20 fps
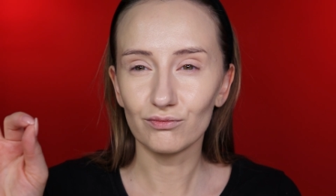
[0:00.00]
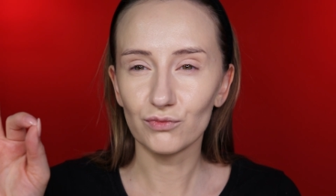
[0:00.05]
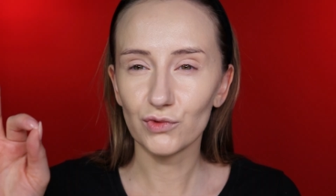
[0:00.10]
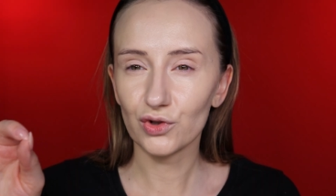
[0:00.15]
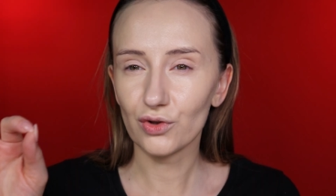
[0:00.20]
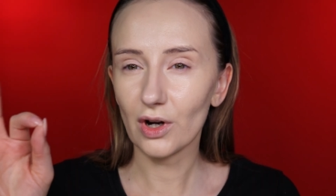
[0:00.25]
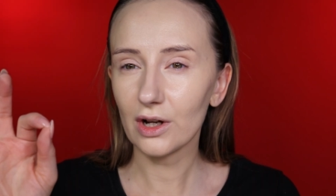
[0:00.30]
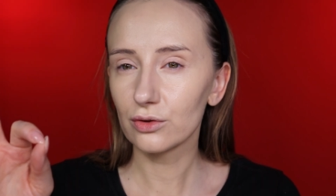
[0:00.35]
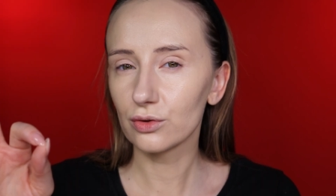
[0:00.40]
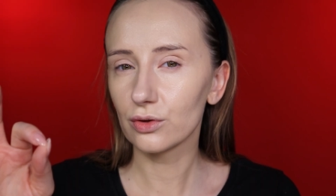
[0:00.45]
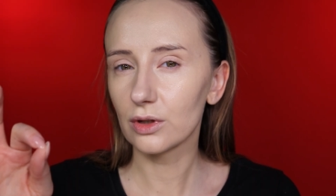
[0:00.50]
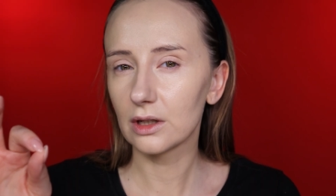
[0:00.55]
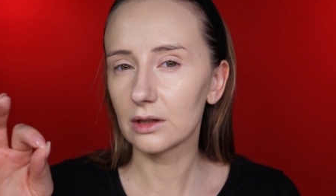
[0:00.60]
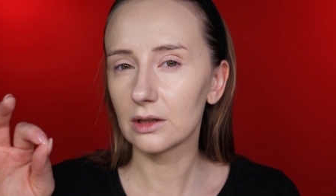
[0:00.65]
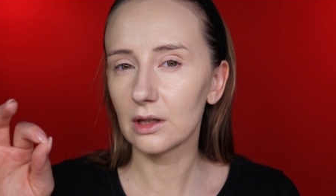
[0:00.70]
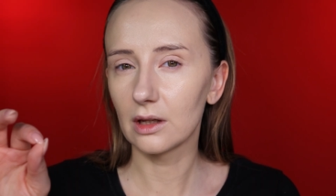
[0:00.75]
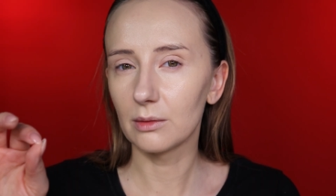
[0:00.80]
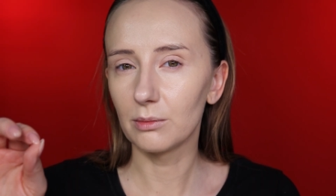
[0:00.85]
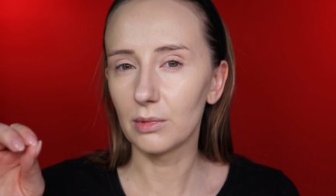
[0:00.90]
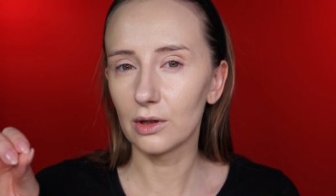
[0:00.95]
try to
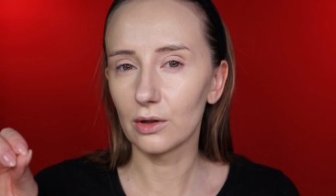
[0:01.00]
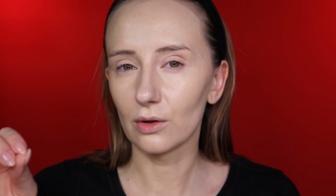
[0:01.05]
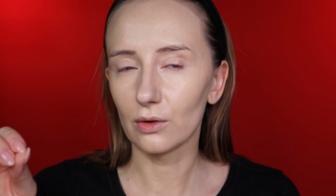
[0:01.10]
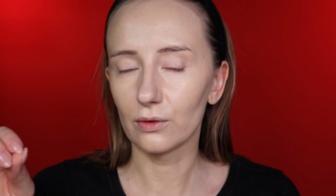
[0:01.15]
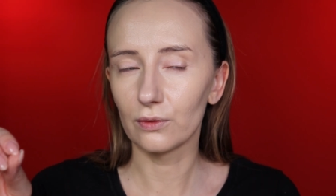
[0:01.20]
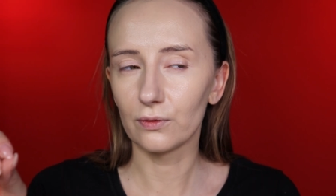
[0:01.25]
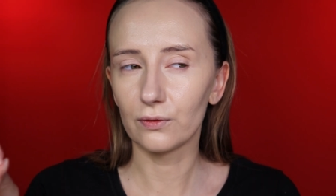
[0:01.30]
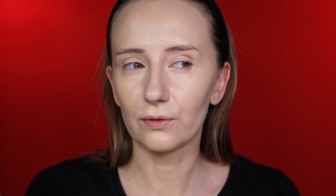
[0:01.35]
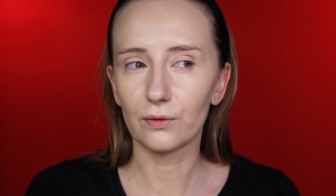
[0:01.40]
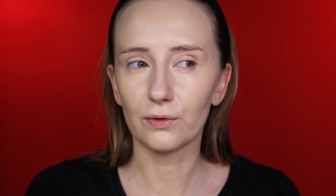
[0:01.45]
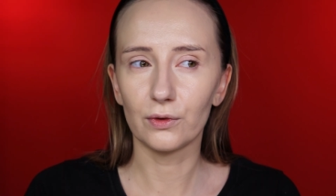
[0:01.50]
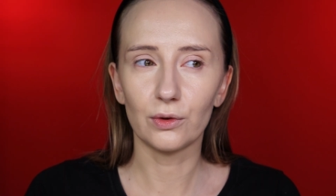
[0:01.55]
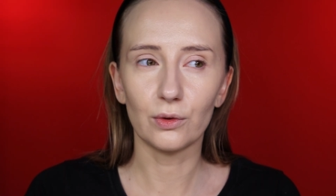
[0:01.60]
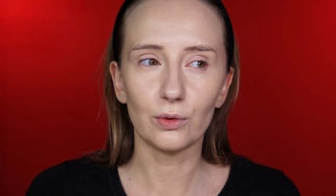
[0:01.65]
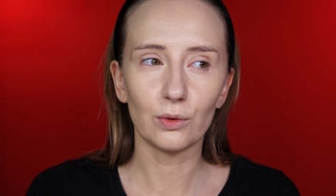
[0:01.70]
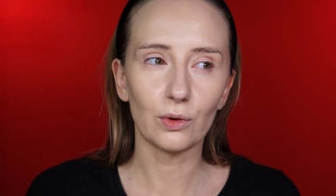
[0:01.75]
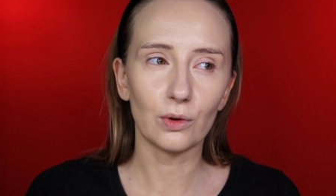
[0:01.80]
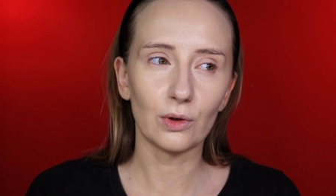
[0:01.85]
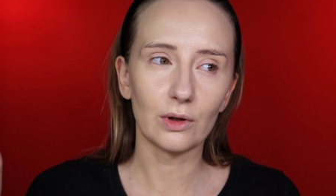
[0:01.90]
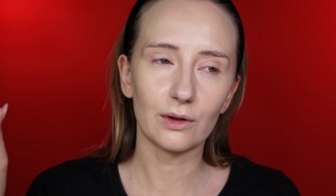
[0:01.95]
add a bit of
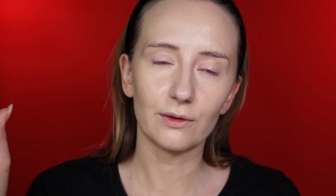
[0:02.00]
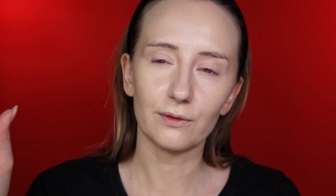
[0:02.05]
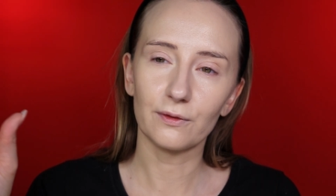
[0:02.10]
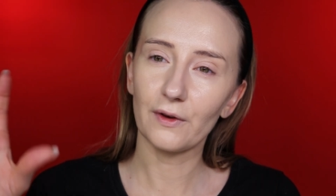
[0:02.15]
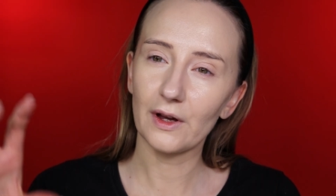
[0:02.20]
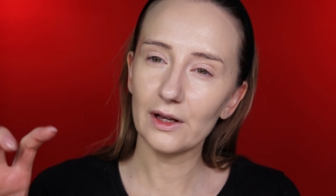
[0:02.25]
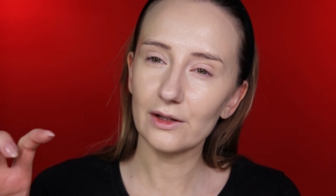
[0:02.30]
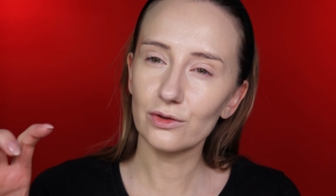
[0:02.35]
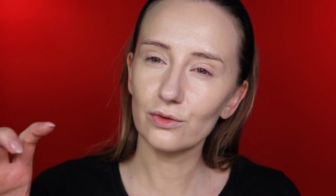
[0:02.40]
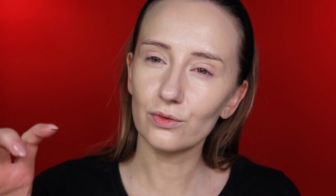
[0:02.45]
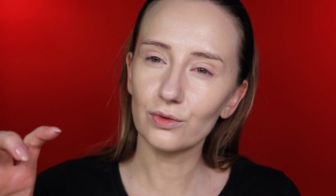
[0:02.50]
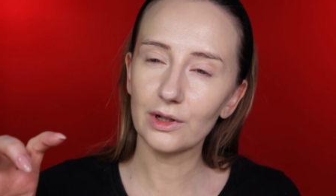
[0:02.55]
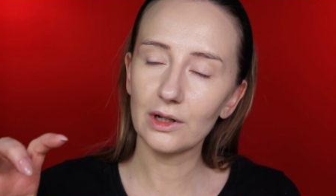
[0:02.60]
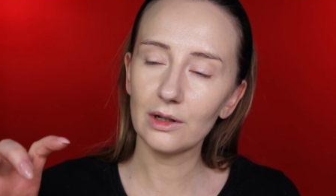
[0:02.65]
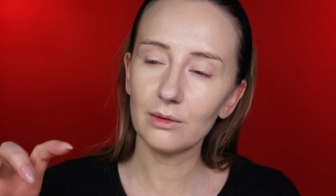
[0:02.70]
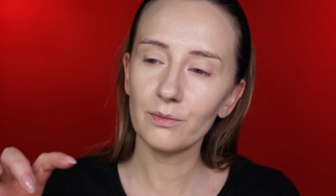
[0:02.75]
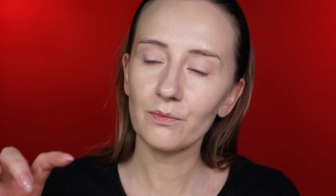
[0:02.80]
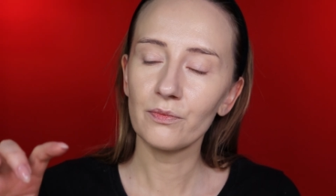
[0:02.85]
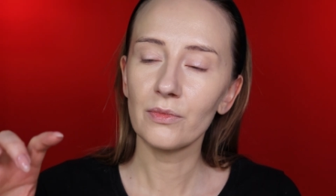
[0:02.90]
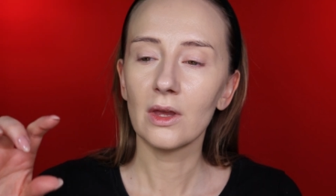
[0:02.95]
your face
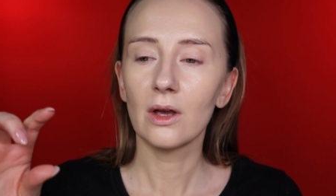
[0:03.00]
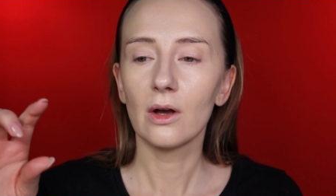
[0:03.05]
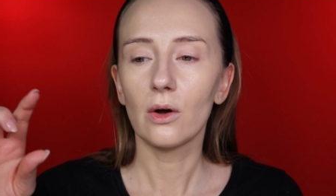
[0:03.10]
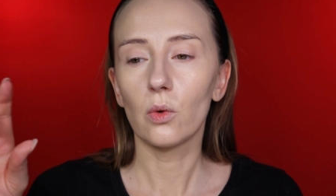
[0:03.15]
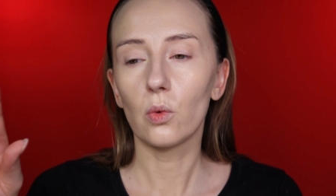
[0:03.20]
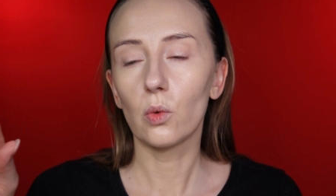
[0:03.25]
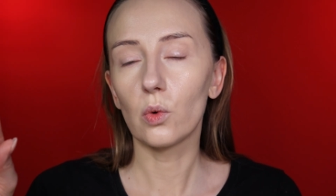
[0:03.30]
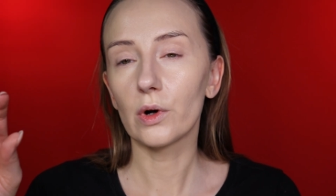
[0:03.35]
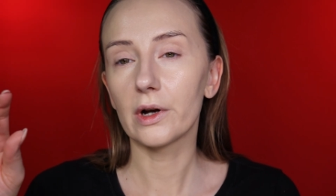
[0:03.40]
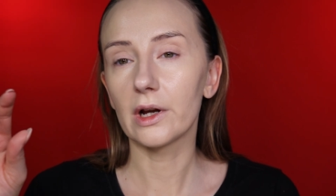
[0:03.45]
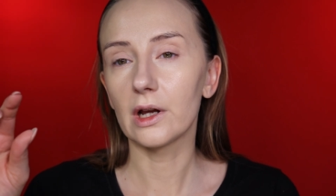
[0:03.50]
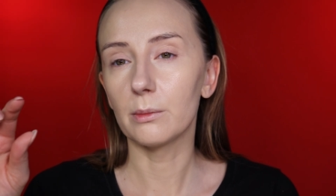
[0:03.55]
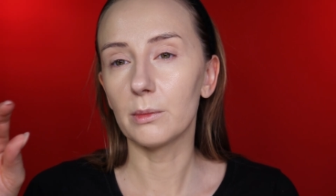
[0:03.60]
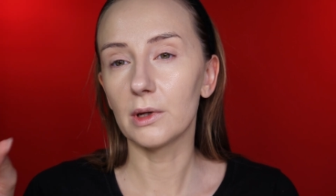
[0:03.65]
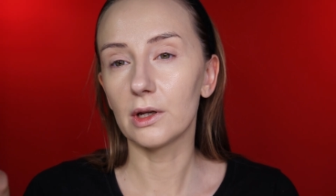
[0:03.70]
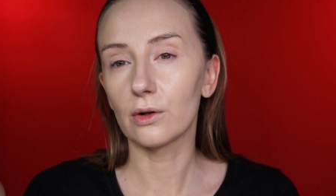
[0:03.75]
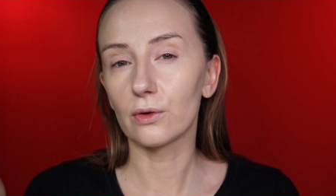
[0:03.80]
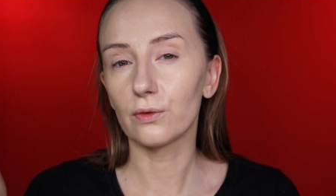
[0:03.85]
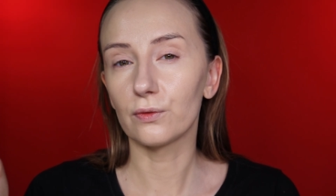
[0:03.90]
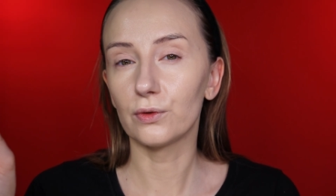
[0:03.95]
cream or a
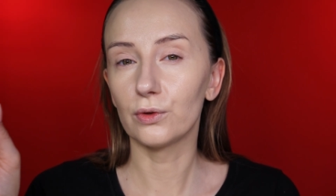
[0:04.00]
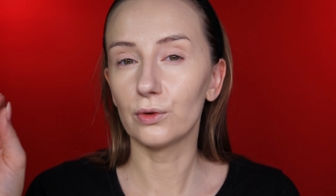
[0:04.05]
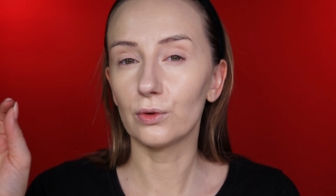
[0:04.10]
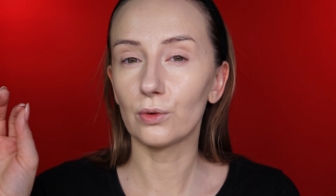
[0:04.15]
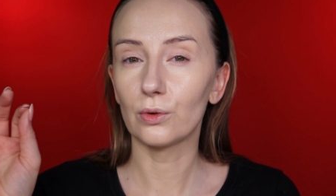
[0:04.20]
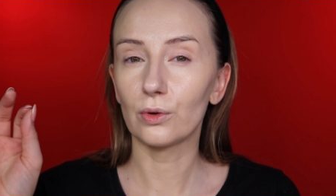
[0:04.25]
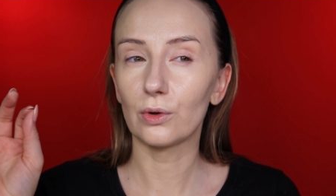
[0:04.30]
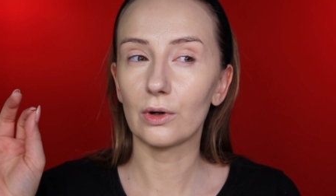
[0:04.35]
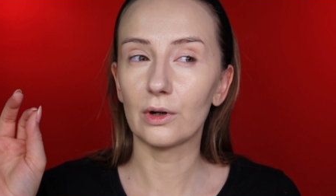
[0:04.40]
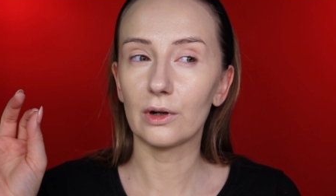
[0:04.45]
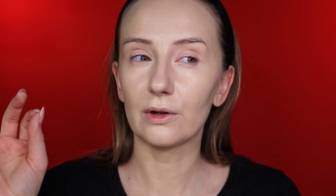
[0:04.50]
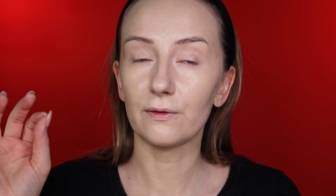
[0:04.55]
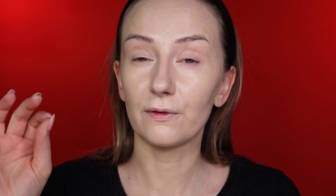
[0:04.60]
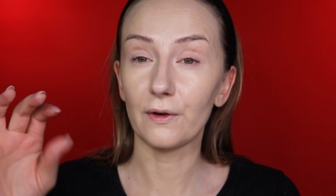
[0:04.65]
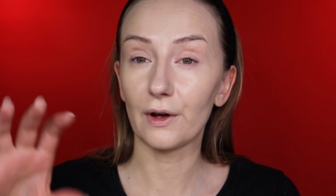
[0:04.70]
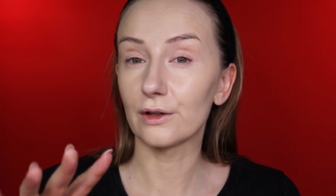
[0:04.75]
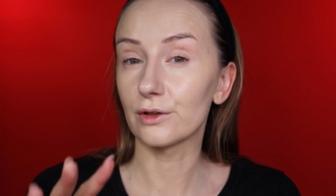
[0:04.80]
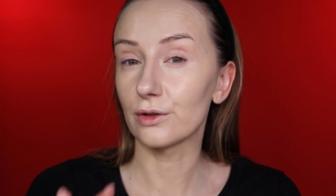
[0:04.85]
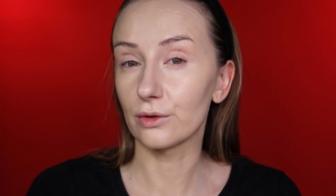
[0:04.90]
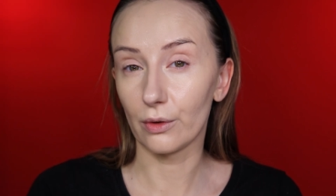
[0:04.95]
bit of your
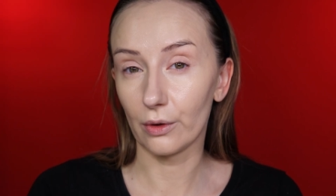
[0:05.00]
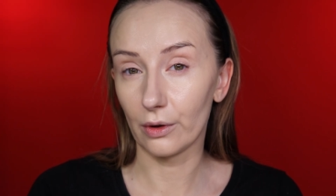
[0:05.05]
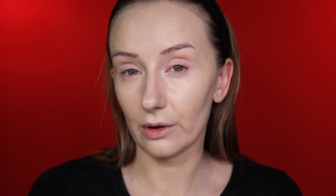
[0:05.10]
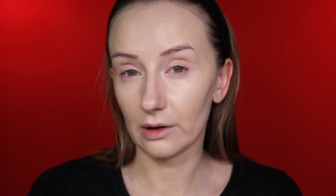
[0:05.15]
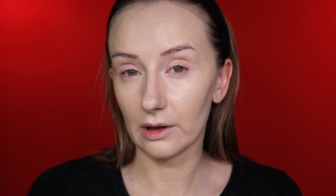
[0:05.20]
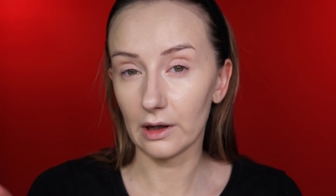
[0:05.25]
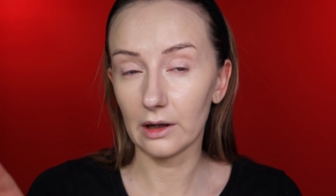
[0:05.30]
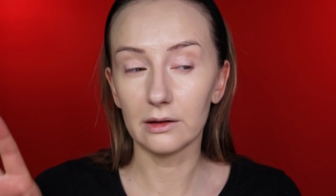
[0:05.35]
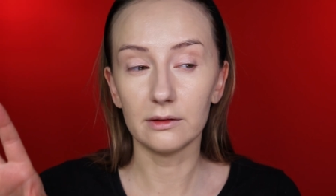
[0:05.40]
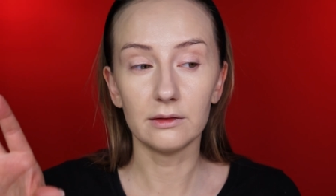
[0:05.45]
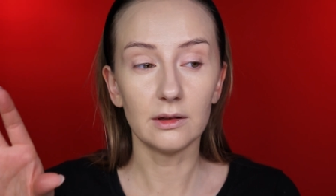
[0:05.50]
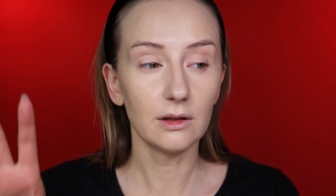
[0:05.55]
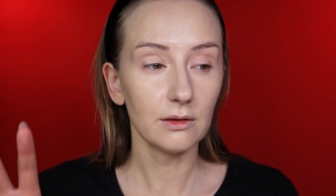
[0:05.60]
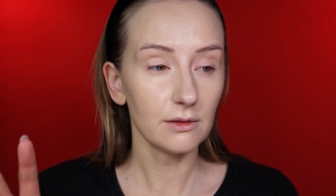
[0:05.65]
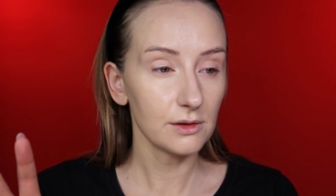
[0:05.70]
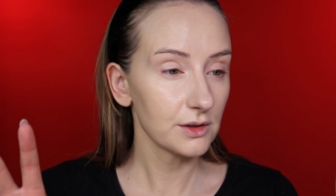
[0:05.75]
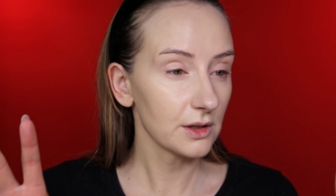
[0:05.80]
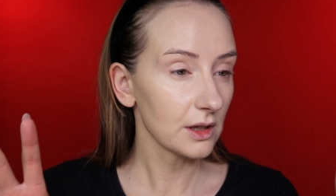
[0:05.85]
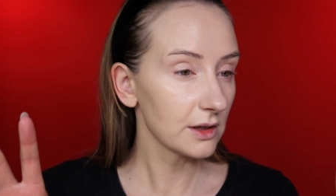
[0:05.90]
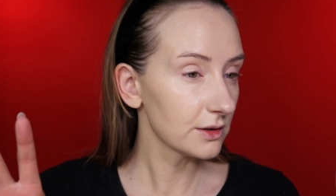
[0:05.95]
face oil, and in
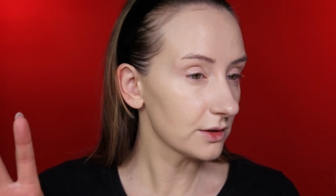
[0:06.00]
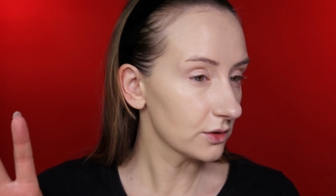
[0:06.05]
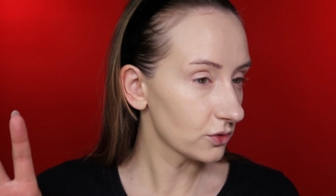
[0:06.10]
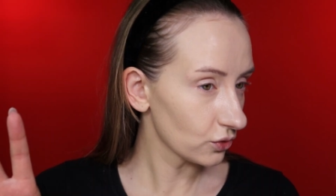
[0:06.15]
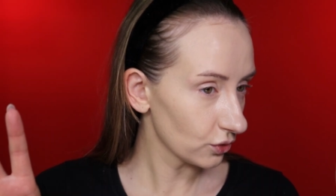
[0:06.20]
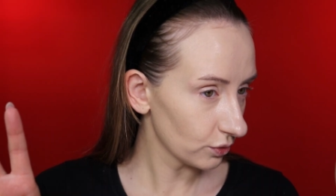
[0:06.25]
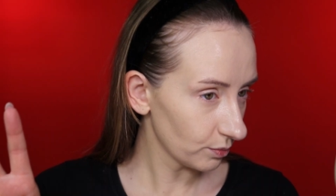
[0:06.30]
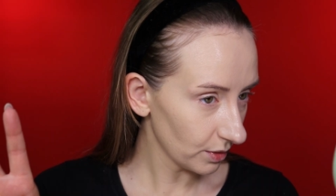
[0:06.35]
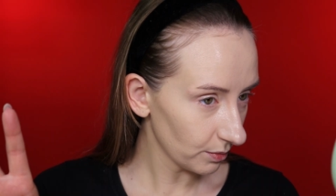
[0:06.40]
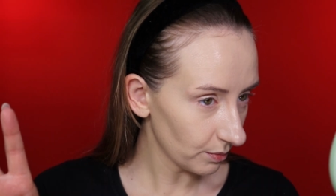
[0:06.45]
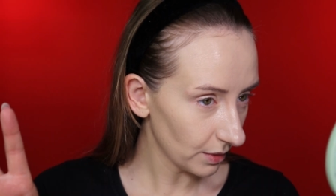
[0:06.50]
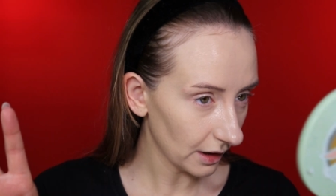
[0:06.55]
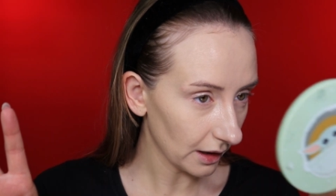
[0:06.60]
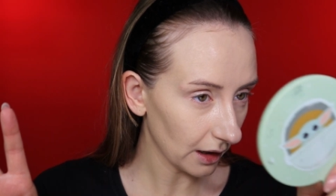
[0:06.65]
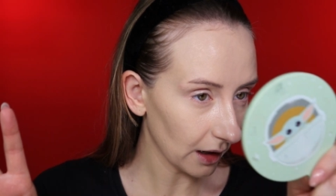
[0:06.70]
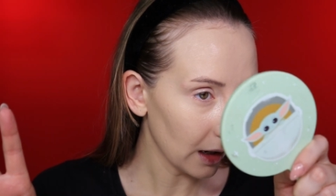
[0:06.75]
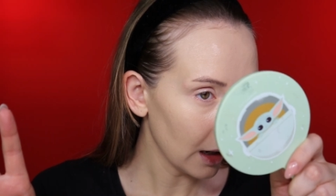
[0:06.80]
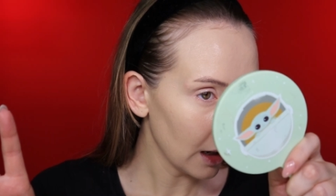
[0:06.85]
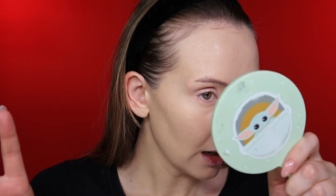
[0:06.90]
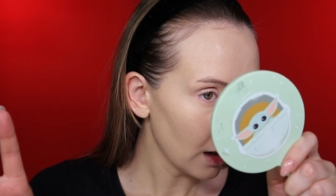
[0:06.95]
this case it should be
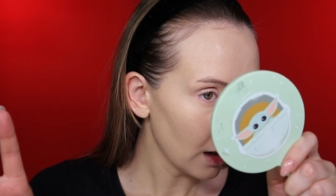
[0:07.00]
better.